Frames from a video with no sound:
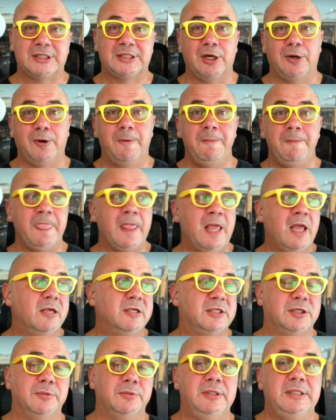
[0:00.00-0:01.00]
So
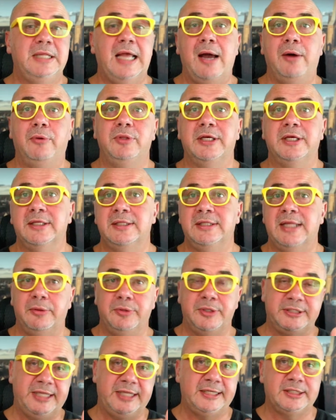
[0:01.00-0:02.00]
now
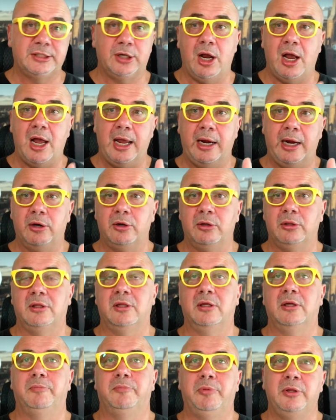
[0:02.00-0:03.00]
the stakes are higher,
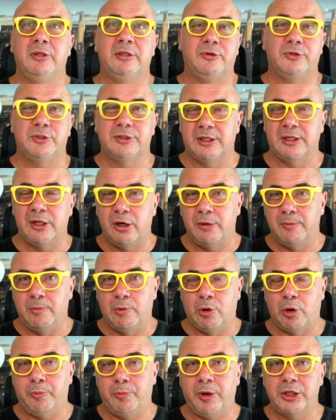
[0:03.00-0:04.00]
there's a little
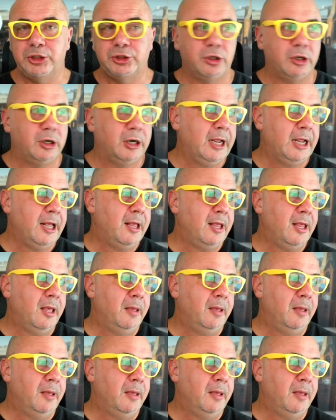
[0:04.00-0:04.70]
more pressure,